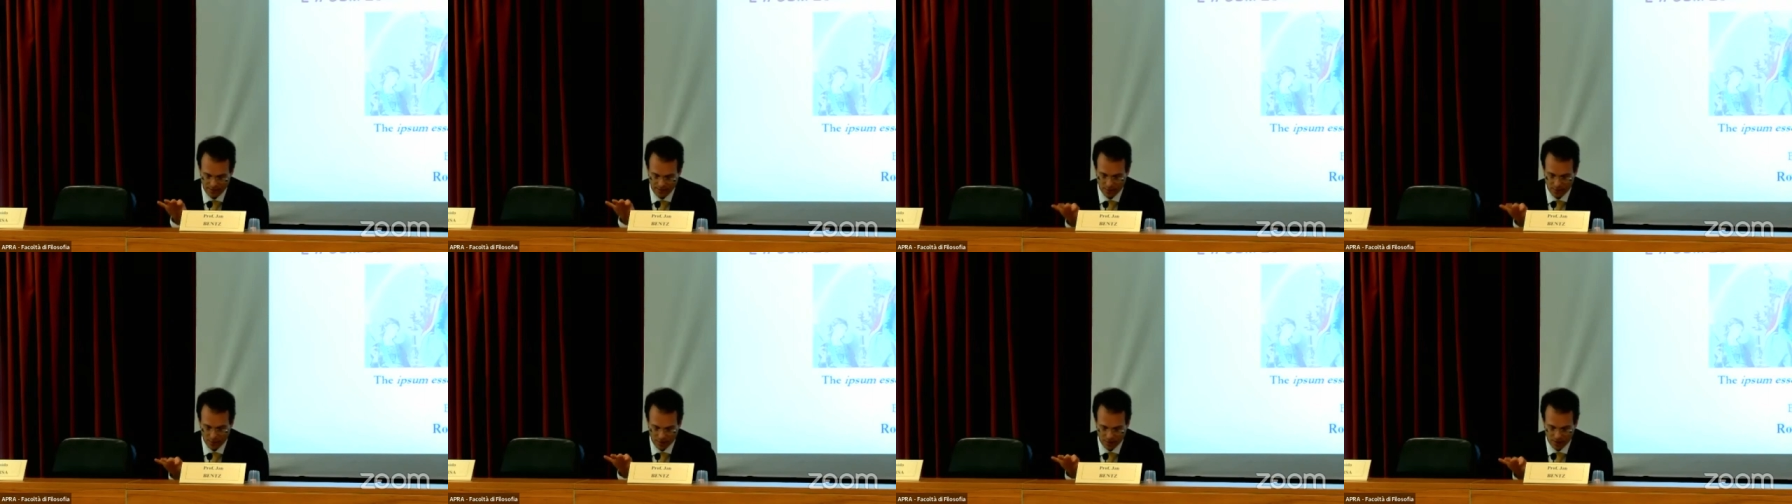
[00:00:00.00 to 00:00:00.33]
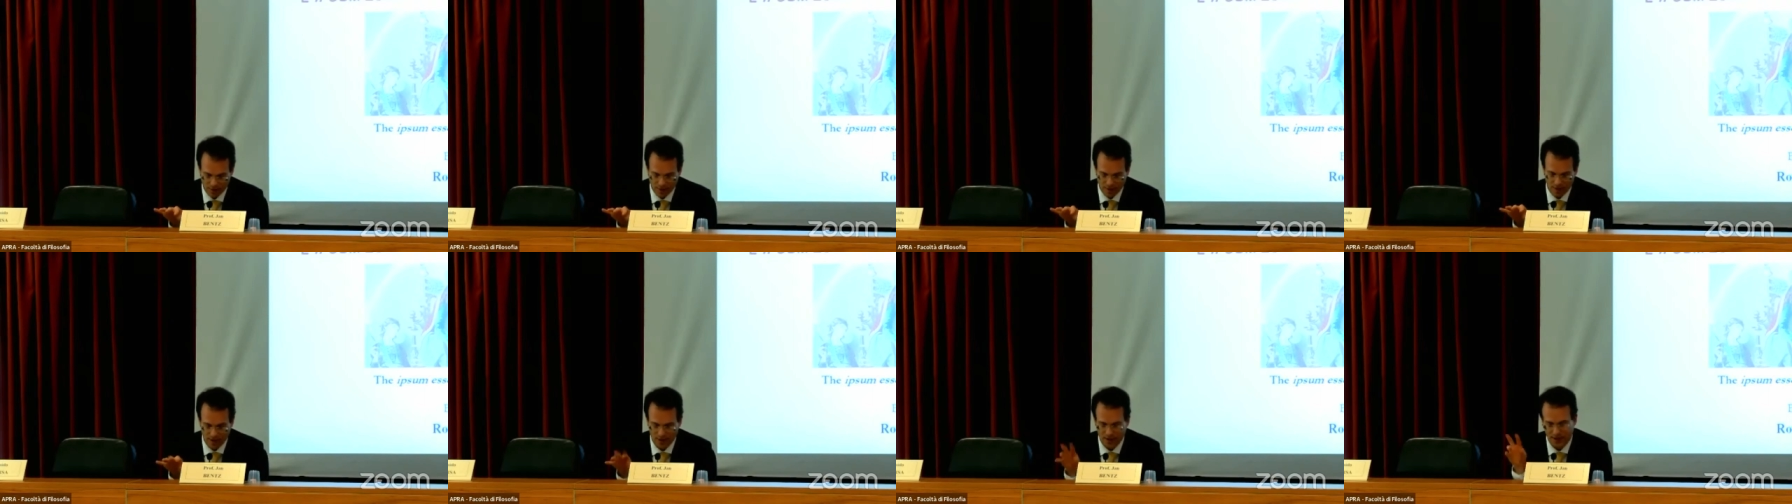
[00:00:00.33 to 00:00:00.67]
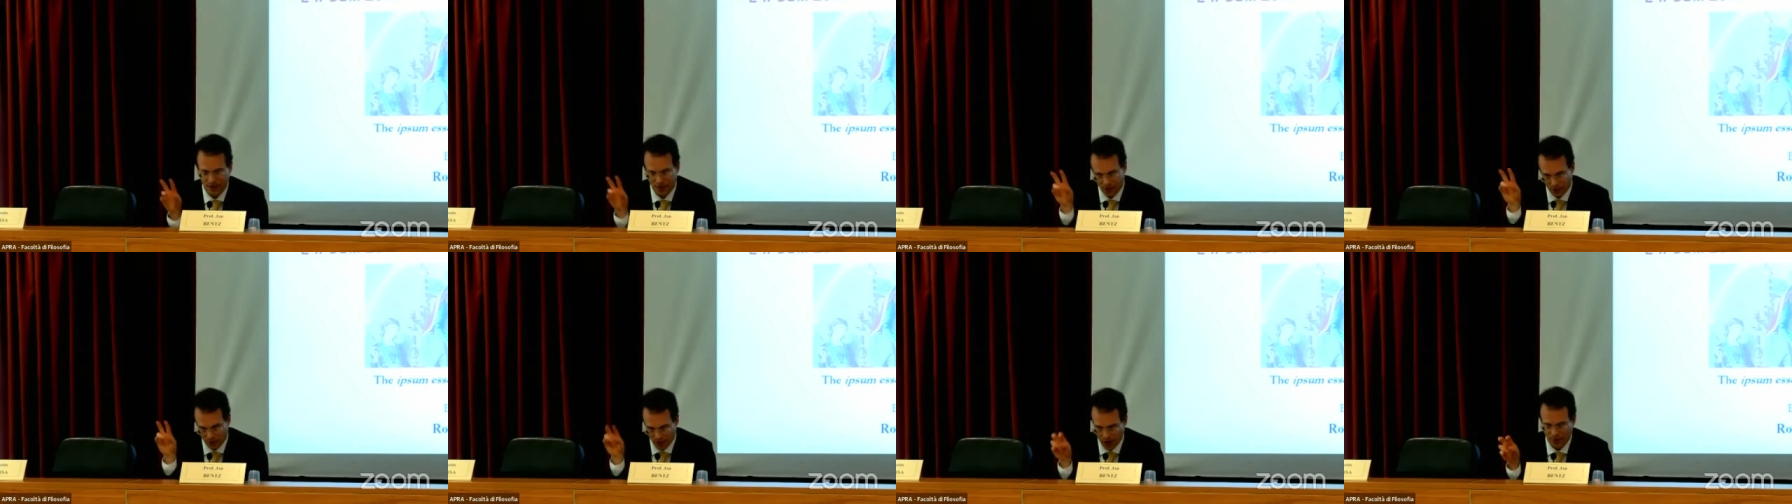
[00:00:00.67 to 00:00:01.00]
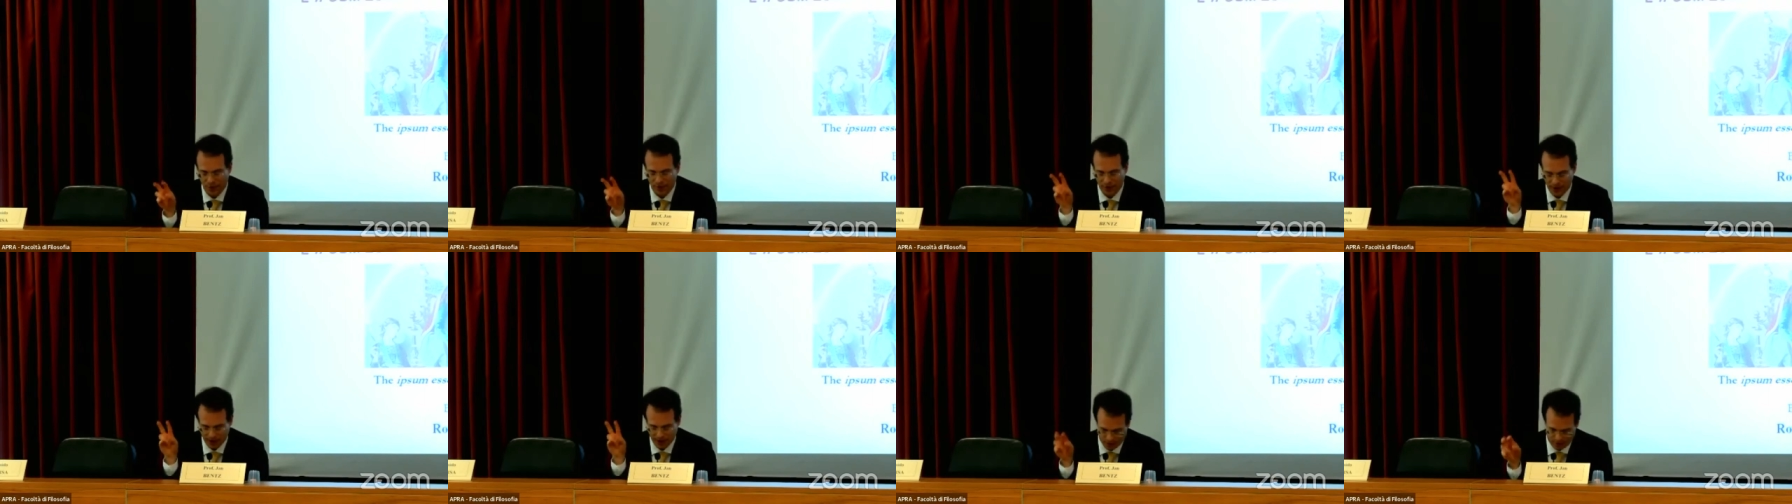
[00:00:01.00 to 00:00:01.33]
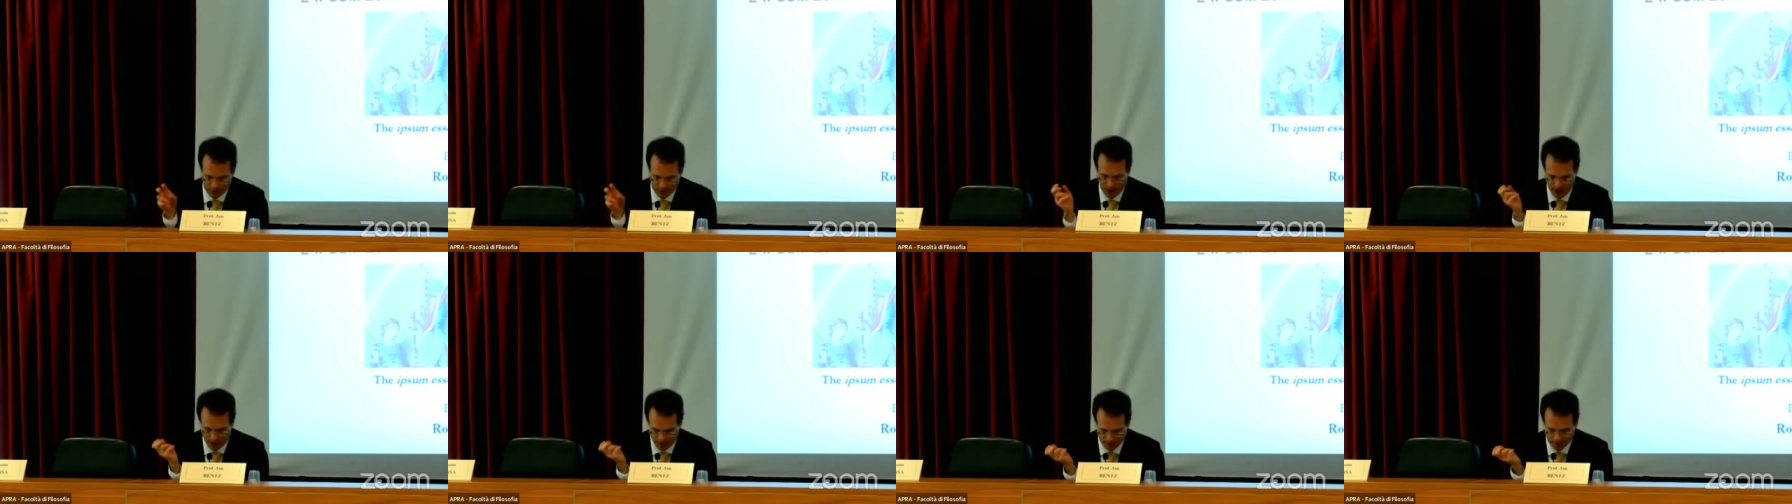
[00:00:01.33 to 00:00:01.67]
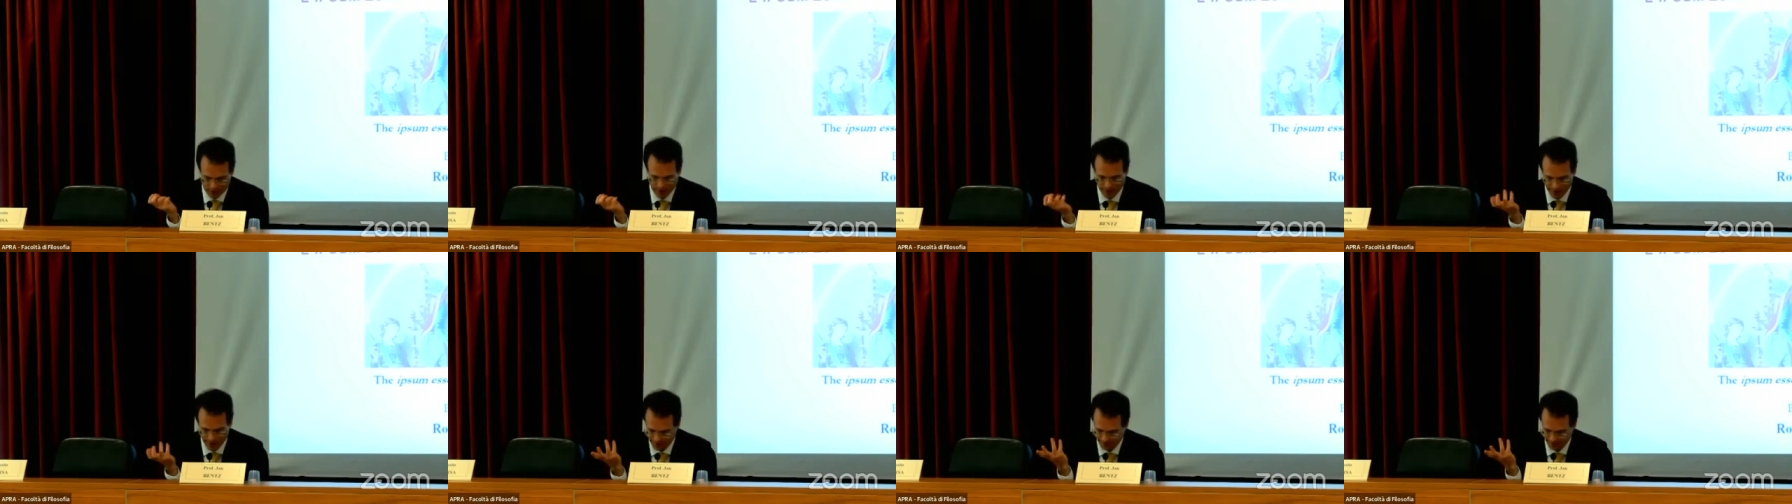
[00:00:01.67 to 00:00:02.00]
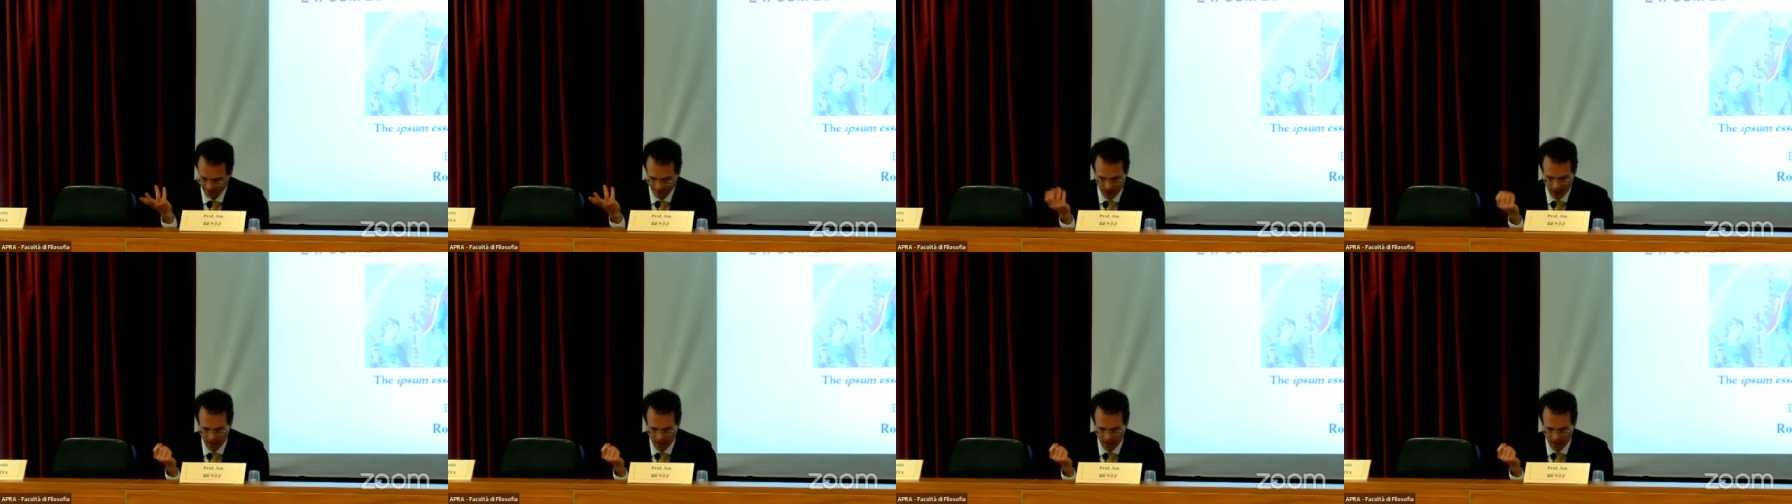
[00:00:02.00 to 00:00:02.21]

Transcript: for the grounding ground